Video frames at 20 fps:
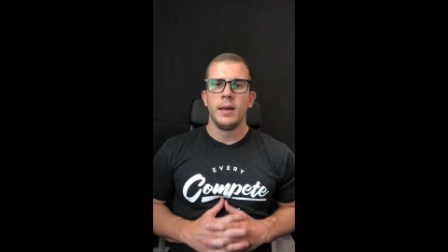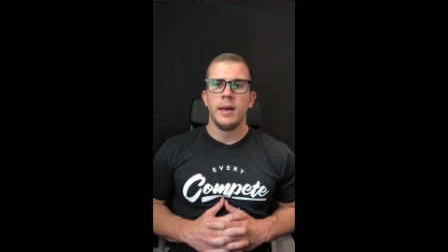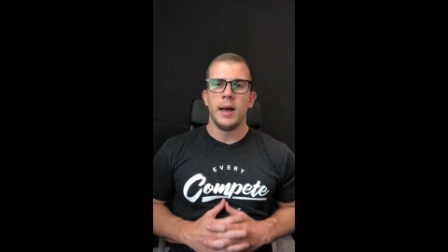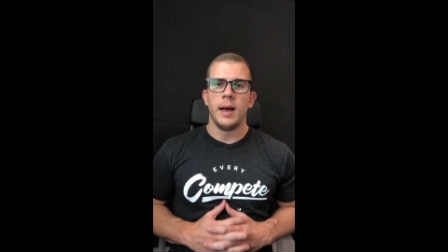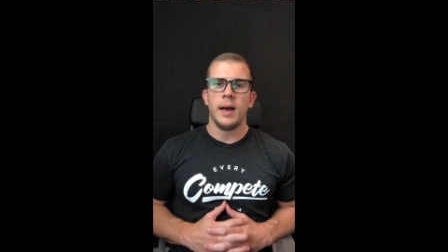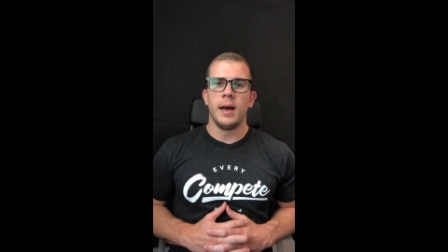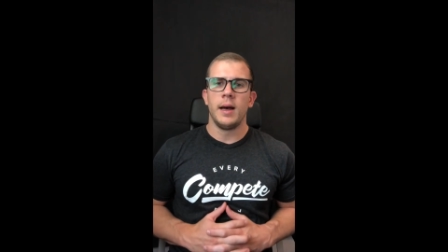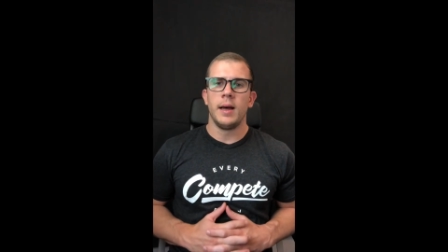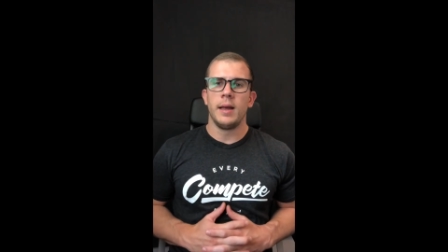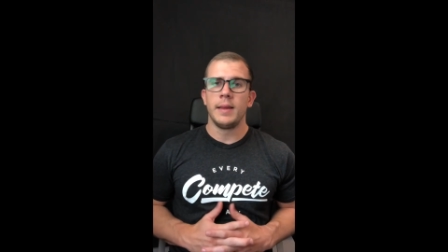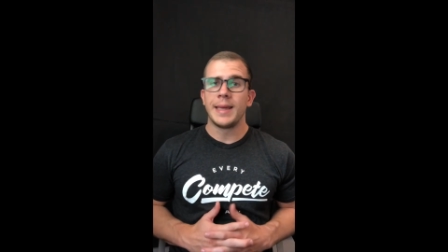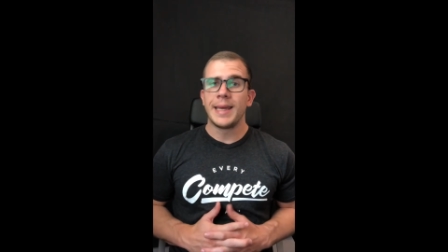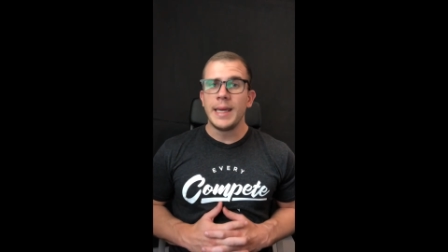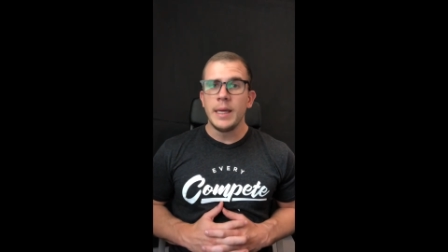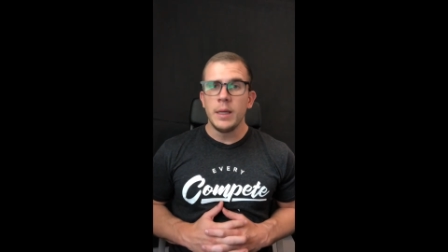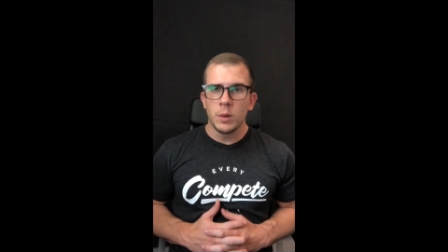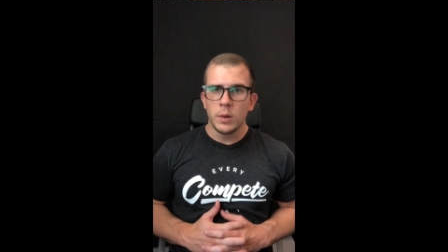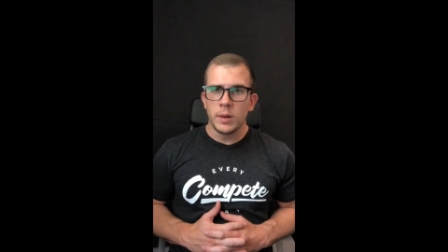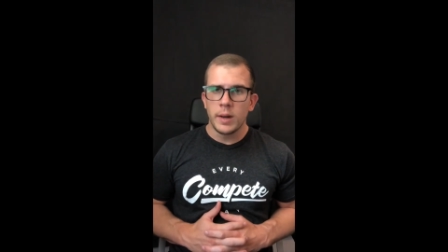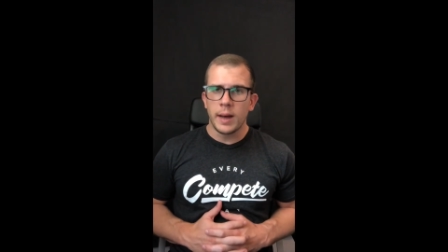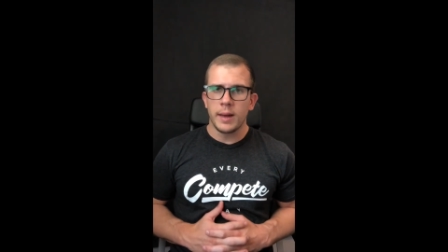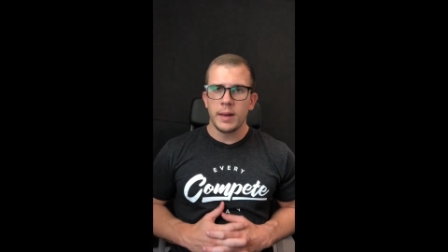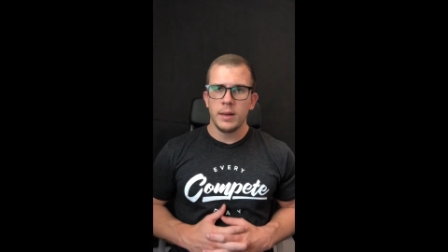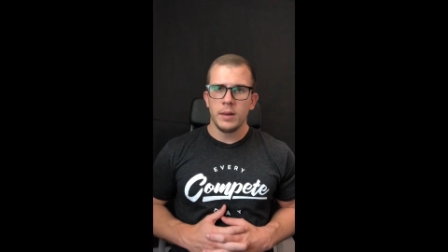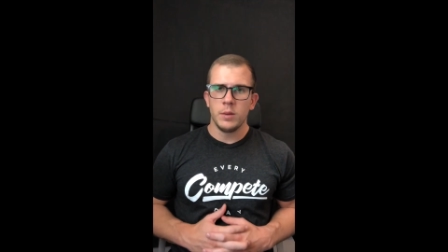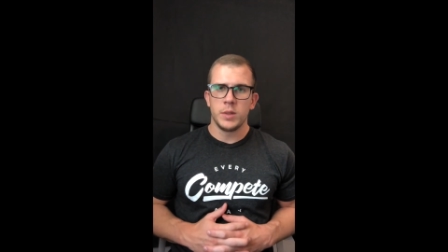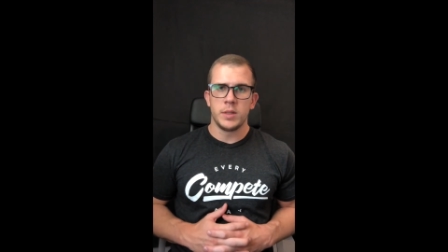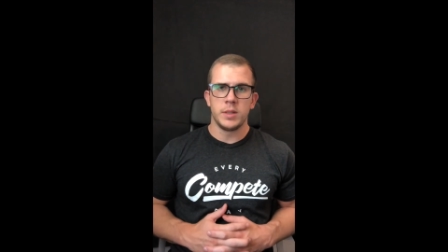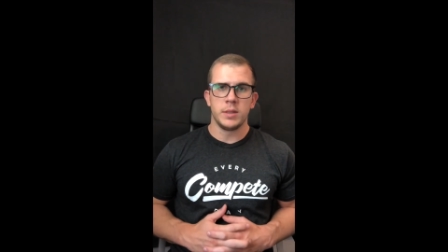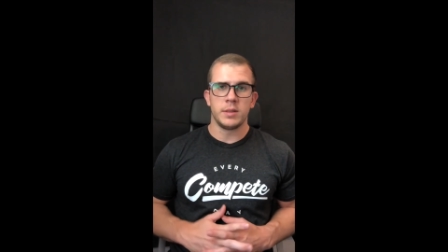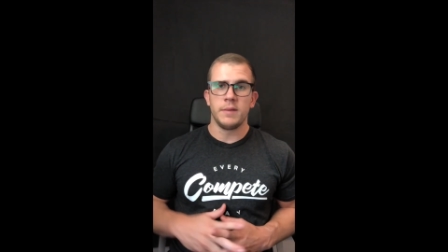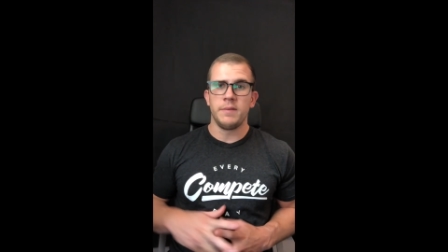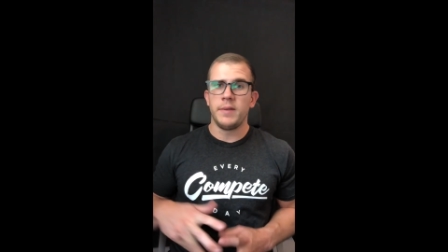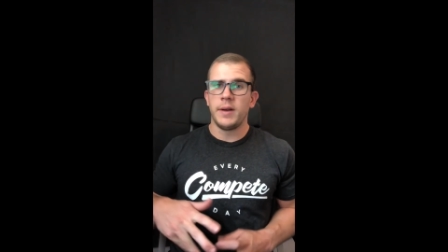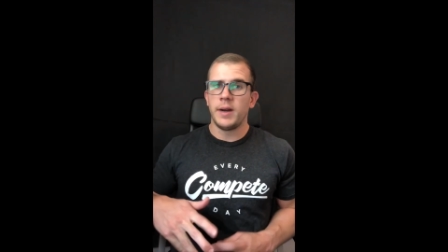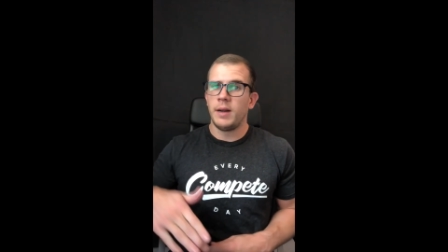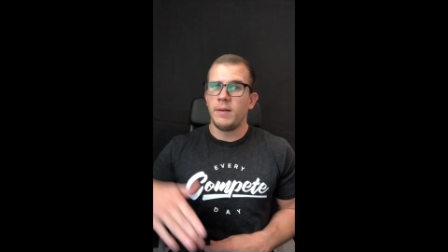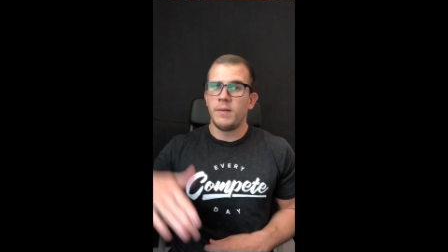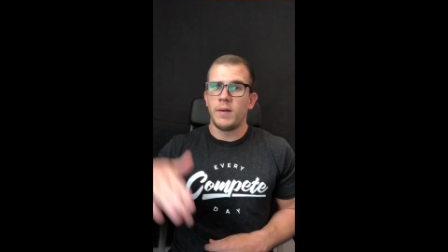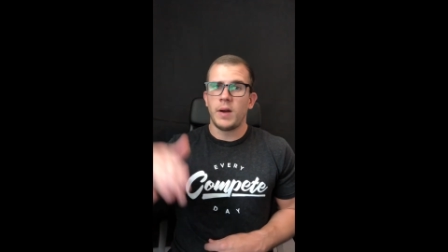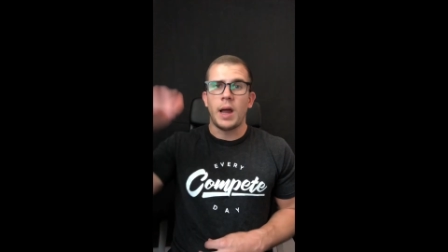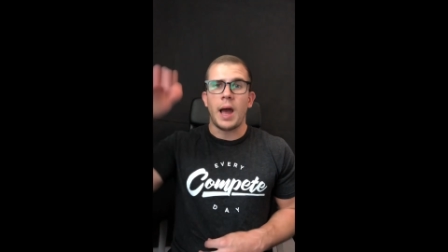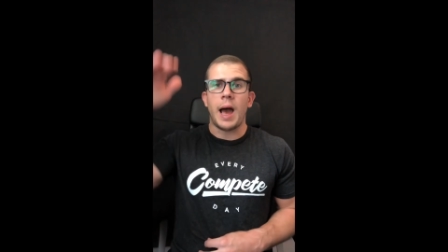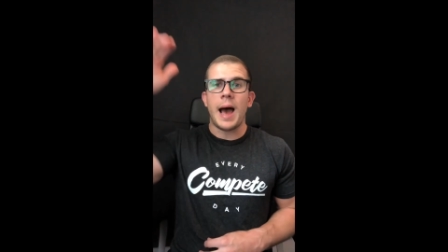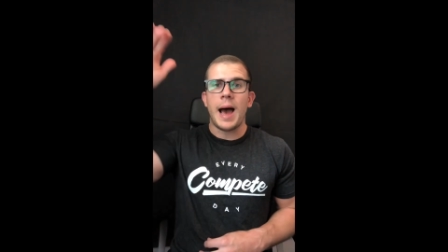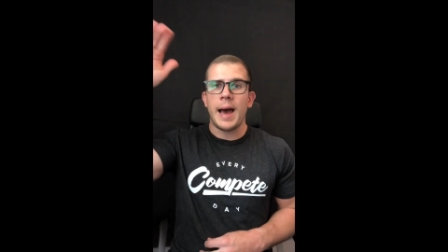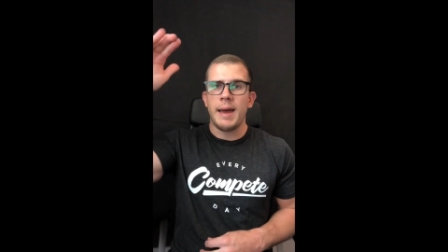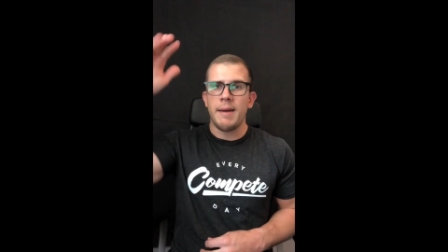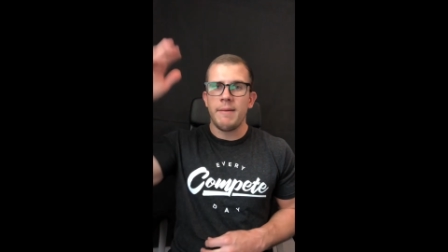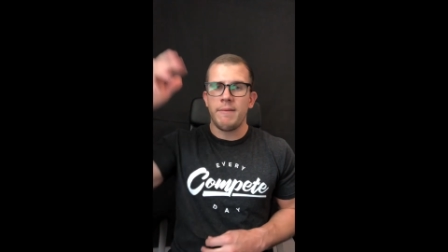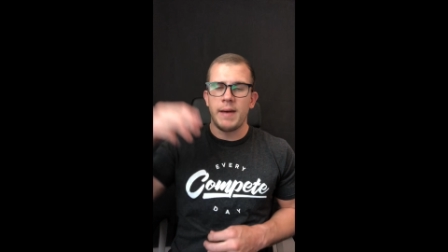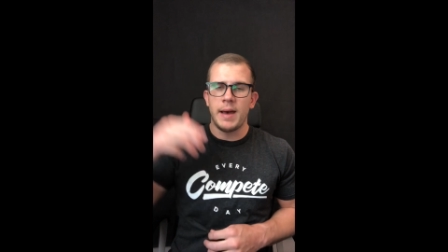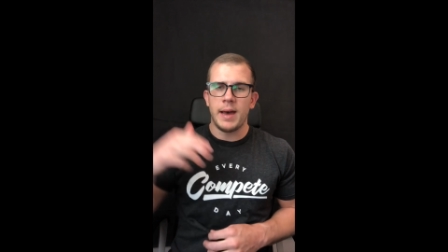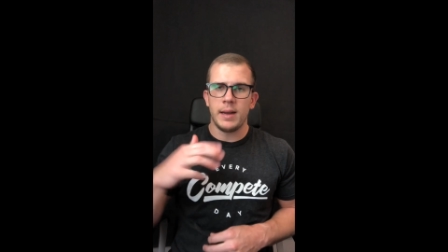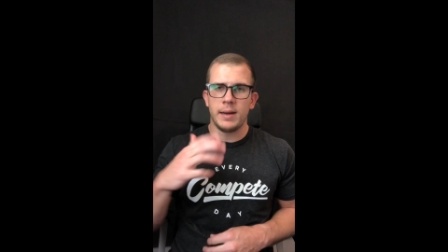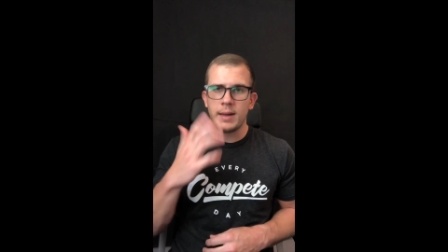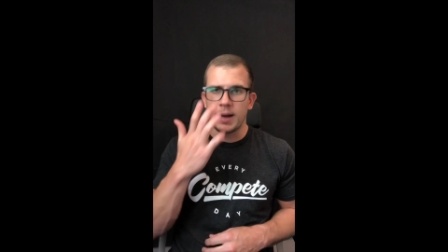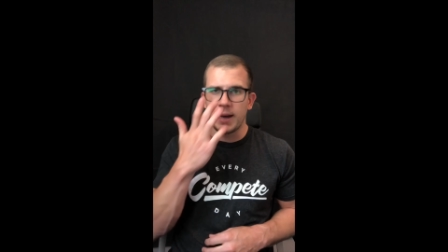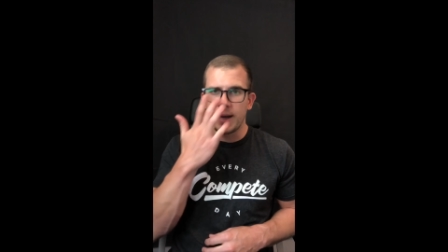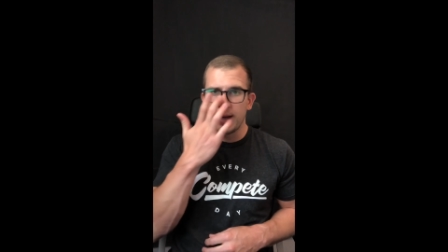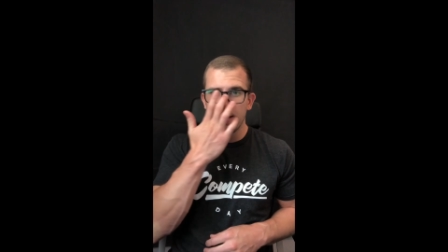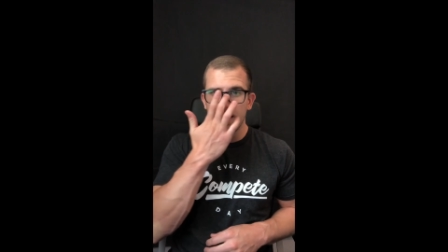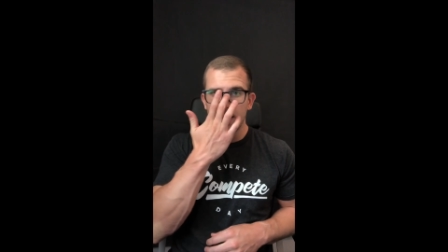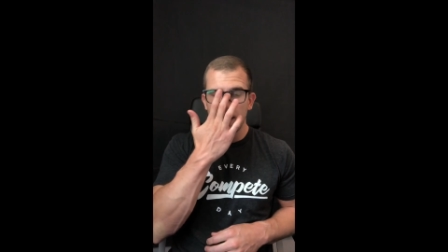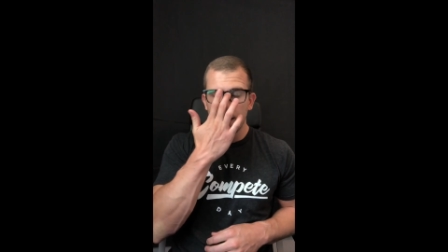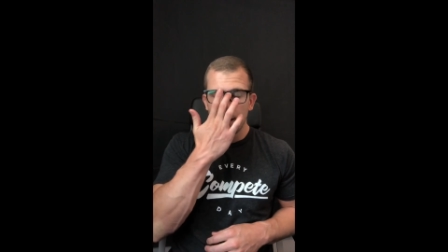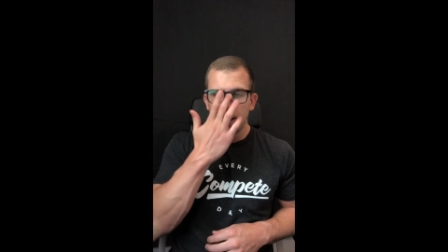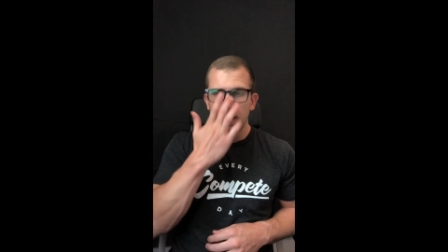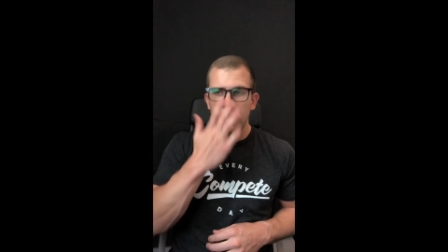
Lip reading: the keto diet, which is a very, very high fat diet,